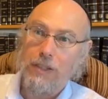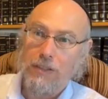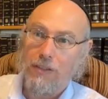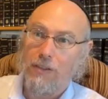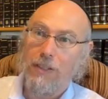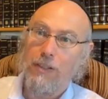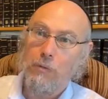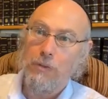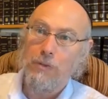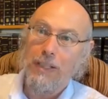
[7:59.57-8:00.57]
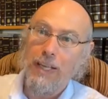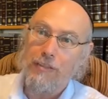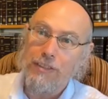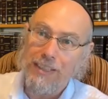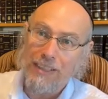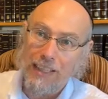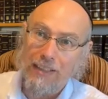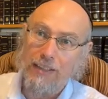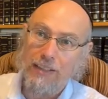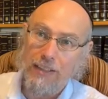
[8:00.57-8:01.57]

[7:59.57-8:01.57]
the only thing we really have to sell in the